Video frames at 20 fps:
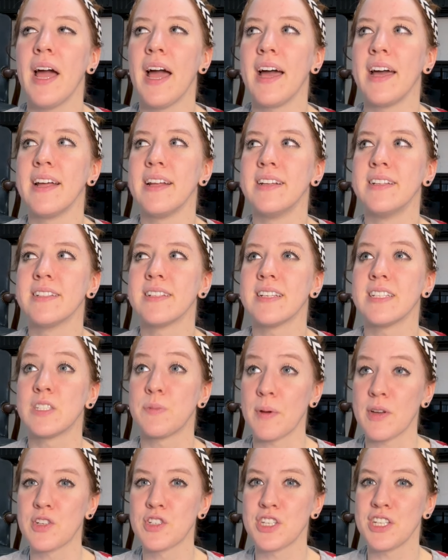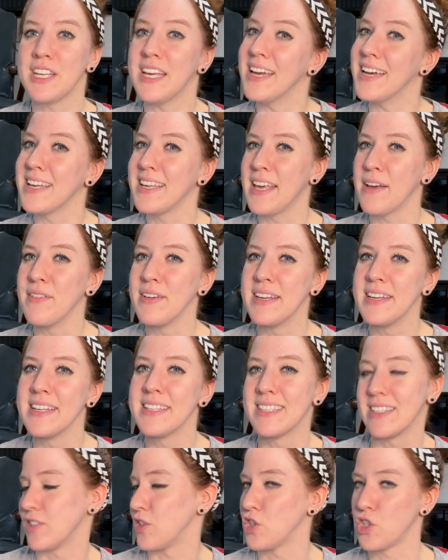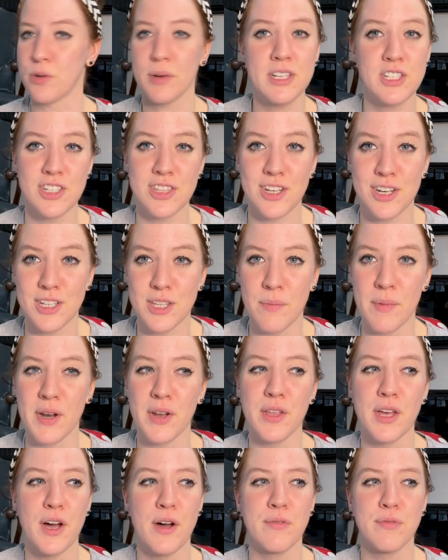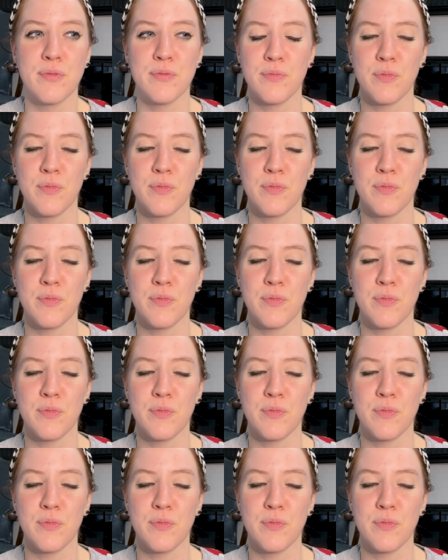and especially given the situation they're in the middle of